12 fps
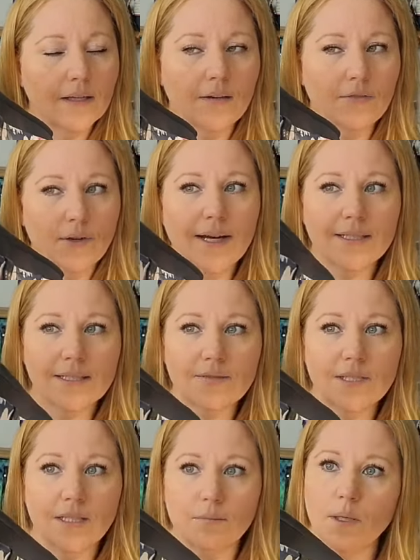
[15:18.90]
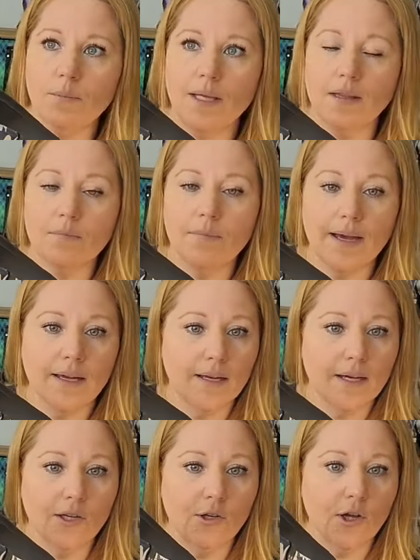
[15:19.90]
if you guys have seen me made the Becca
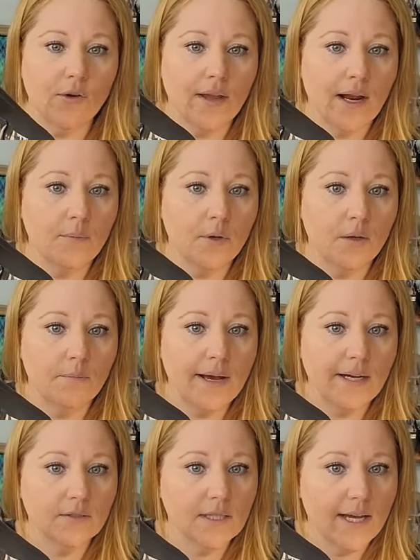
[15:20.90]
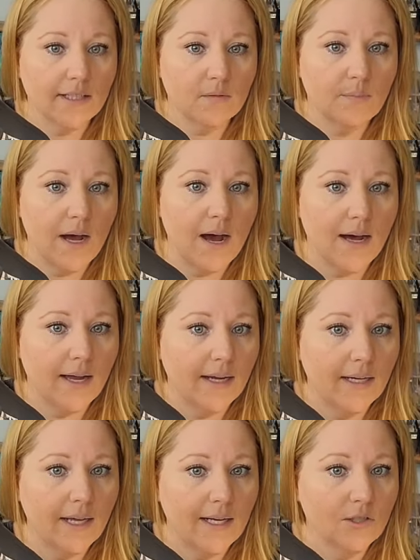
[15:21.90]
and you know that I put Peltex
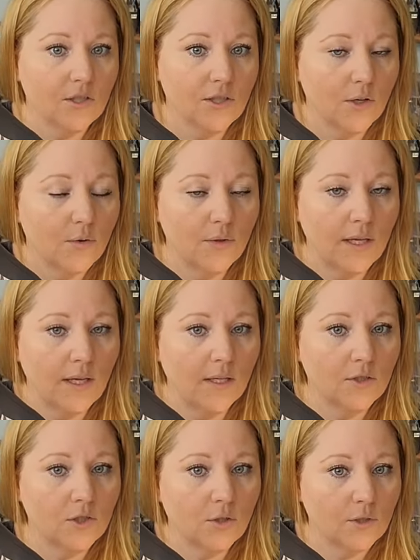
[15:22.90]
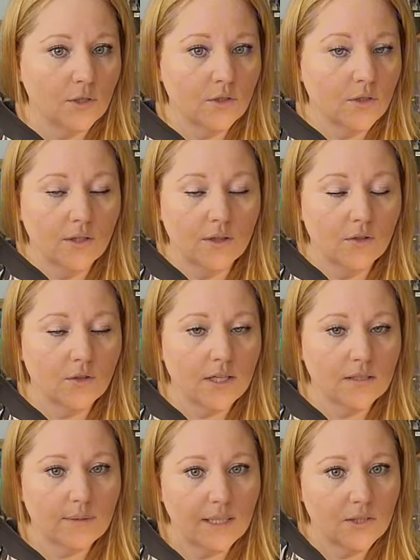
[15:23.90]
behind and sew the shoulder or the
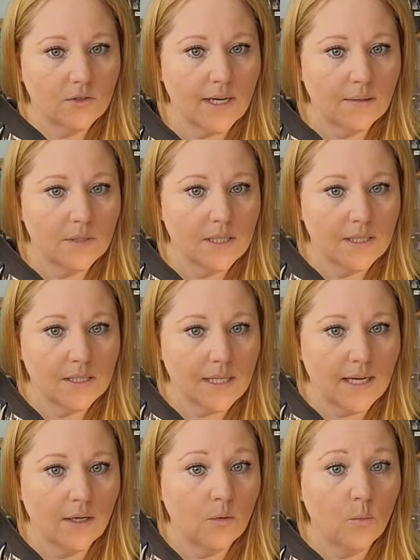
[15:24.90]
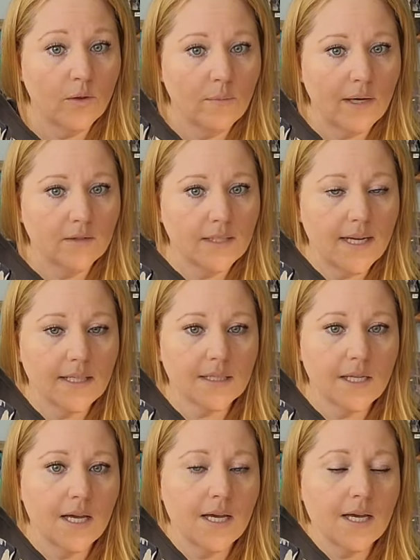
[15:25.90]
crossbody strap to the side with Peltex,
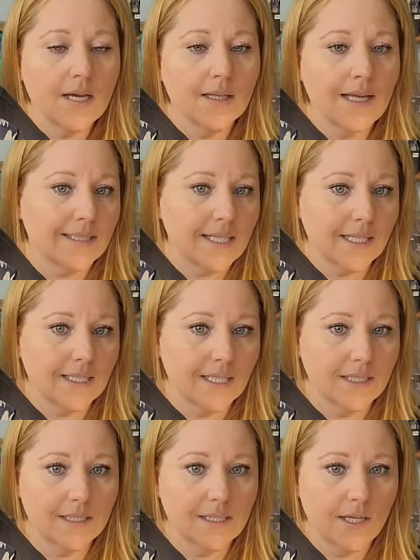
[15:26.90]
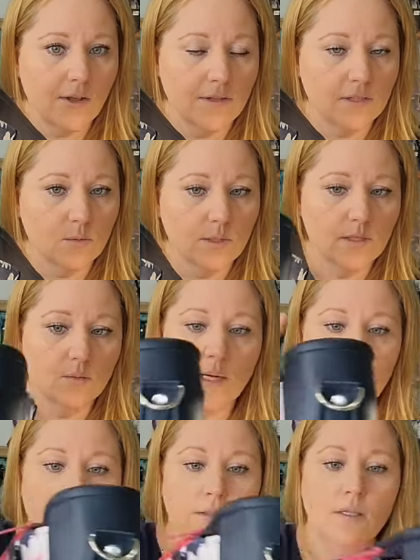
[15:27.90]
that technique is done on this one as
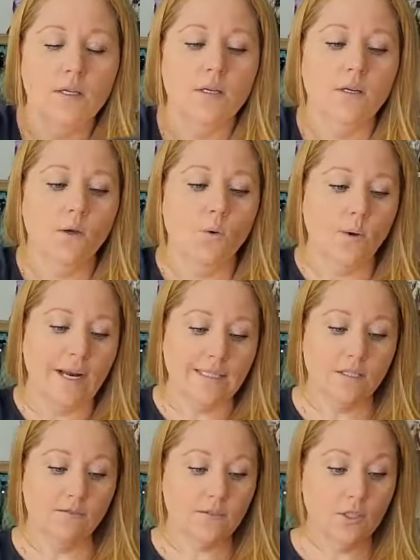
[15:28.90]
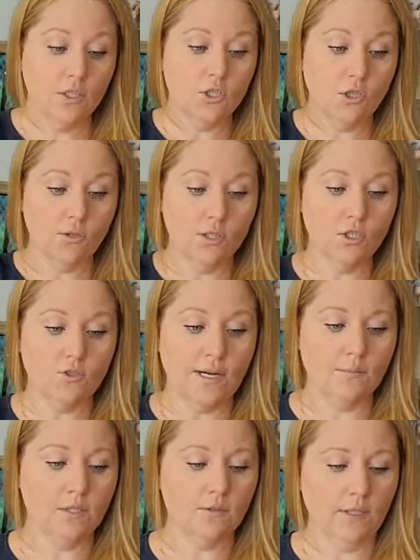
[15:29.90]
well. What I did for the shoulder
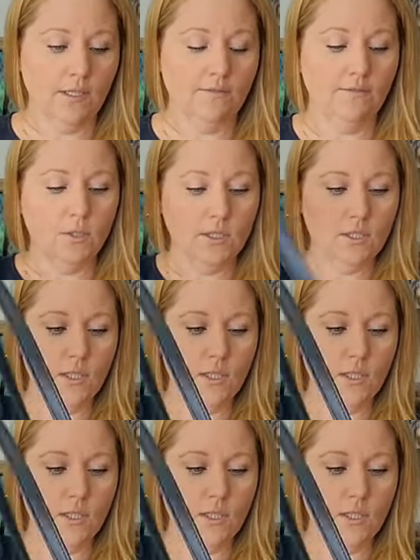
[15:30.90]
strap to reinforce